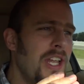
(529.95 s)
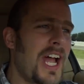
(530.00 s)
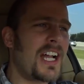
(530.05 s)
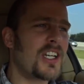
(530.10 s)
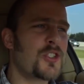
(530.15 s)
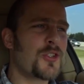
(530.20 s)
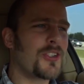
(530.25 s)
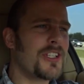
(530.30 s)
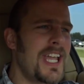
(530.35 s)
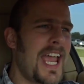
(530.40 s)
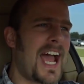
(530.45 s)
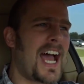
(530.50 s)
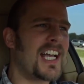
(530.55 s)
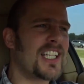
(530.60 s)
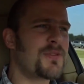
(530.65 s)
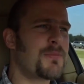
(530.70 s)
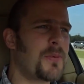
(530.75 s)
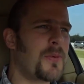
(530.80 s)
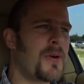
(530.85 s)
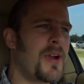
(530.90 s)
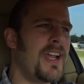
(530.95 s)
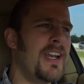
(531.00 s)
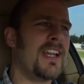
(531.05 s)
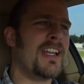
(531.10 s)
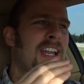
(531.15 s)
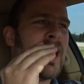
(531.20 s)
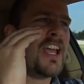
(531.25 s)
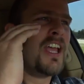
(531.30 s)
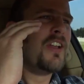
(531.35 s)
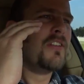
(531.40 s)
naturally aspirated.
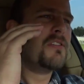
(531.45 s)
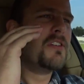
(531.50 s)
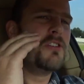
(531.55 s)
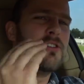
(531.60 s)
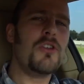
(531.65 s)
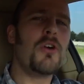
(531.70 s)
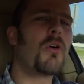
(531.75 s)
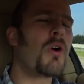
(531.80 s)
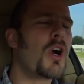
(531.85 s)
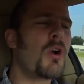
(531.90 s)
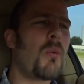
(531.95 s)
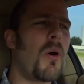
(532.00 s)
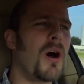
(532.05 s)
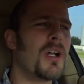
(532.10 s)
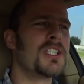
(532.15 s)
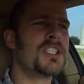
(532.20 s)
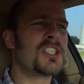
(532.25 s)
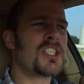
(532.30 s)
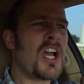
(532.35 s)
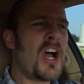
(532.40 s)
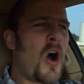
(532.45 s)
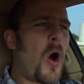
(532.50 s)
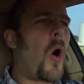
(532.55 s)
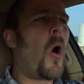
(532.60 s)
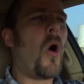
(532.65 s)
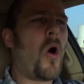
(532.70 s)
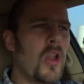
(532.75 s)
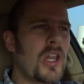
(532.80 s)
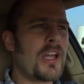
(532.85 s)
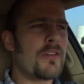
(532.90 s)
The newer ones
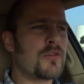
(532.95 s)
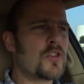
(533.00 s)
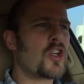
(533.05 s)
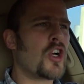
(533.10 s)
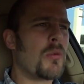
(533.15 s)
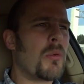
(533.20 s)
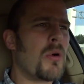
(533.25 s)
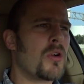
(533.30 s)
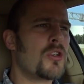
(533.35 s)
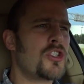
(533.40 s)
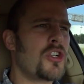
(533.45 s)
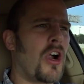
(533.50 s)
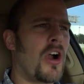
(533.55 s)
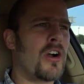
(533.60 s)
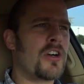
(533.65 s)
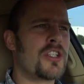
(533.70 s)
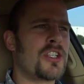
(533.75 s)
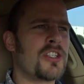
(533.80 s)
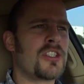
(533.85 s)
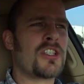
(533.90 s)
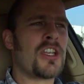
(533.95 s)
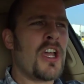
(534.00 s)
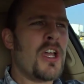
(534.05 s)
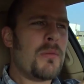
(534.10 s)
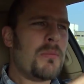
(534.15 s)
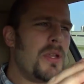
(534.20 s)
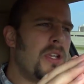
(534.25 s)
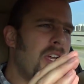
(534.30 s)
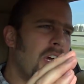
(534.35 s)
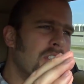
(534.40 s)
all have turbochargers
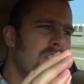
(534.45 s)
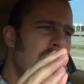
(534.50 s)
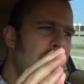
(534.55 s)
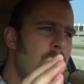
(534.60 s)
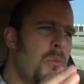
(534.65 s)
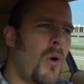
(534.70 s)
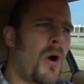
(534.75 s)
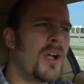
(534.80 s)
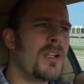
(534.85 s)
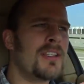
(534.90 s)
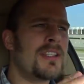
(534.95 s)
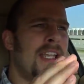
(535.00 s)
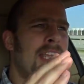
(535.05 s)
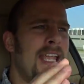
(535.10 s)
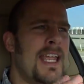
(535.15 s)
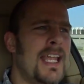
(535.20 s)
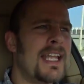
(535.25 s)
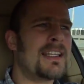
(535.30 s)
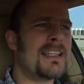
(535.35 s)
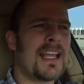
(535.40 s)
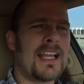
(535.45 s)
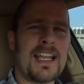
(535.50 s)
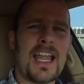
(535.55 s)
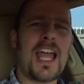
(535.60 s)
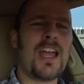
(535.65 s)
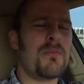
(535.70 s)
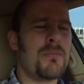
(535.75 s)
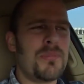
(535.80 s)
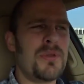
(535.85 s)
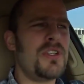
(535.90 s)
because they want to hit that
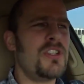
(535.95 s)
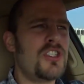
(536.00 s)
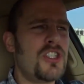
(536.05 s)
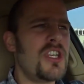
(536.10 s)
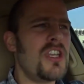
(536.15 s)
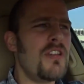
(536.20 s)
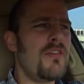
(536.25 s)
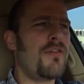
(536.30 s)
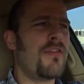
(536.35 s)
MPG